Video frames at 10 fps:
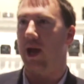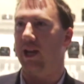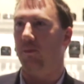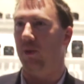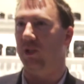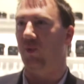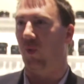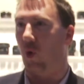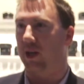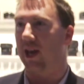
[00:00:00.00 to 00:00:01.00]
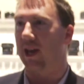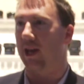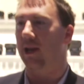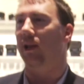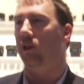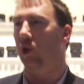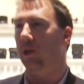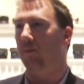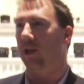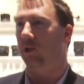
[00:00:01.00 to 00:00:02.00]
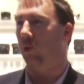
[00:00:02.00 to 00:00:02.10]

8-bit 4K at 30p,